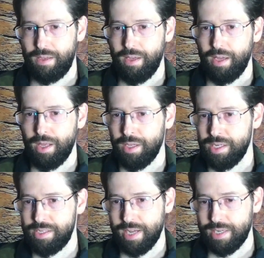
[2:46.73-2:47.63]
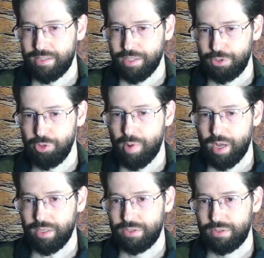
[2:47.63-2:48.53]
And he takes that
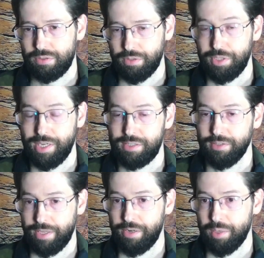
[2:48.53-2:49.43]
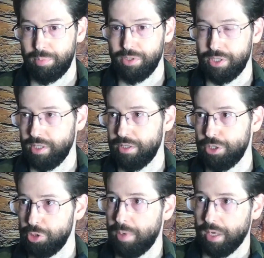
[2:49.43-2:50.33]
shoebox, or he takes the letter and puts it in the
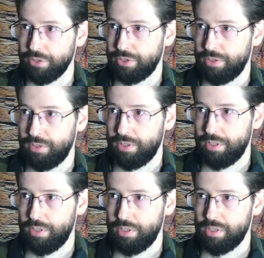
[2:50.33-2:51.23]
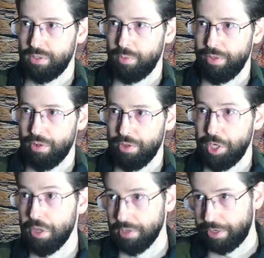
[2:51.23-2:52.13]
shoebox with all the
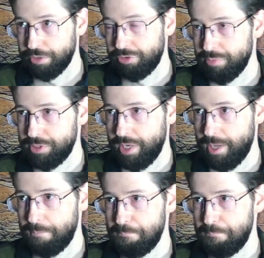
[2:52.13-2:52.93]
other letters from his dad.